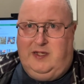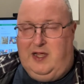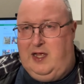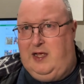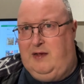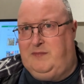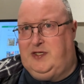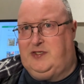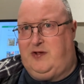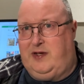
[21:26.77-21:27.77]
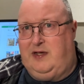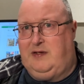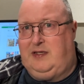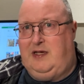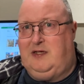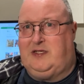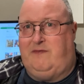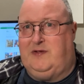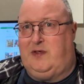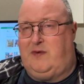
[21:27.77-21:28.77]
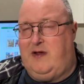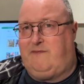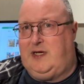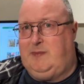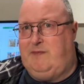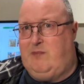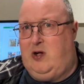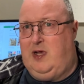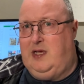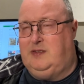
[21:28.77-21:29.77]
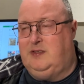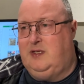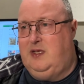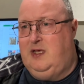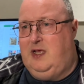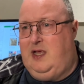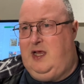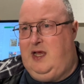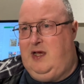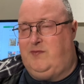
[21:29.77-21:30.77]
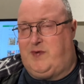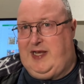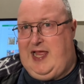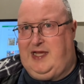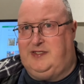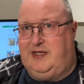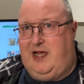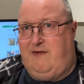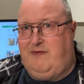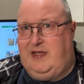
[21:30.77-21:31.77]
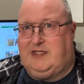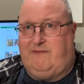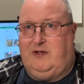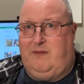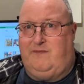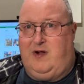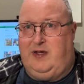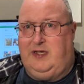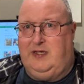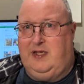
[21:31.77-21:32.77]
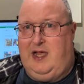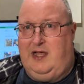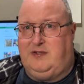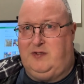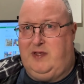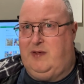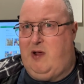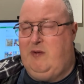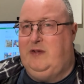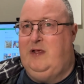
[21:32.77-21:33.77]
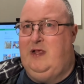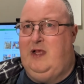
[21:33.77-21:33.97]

You just got to get yourself into the right frame of mind and relax enough. And that's something I'm finding hard to do at the moment.